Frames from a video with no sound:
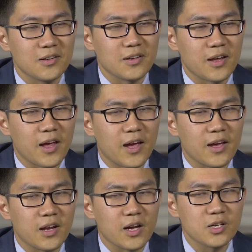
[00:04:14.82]

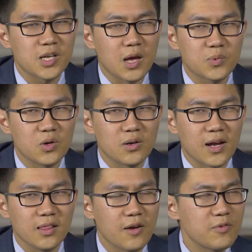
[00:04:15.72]
And I just kept on,
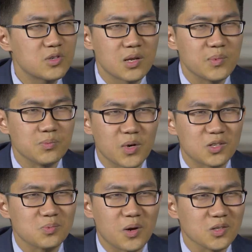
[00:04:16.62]
I leveraged him as
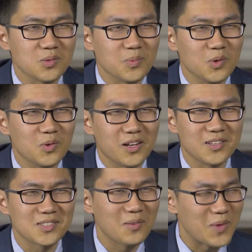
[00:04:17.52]
much as possible. I
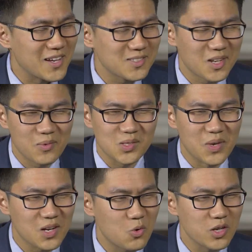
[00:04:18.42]
just kept asking him as
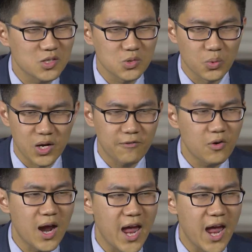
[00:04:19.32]
many questions. Whenever I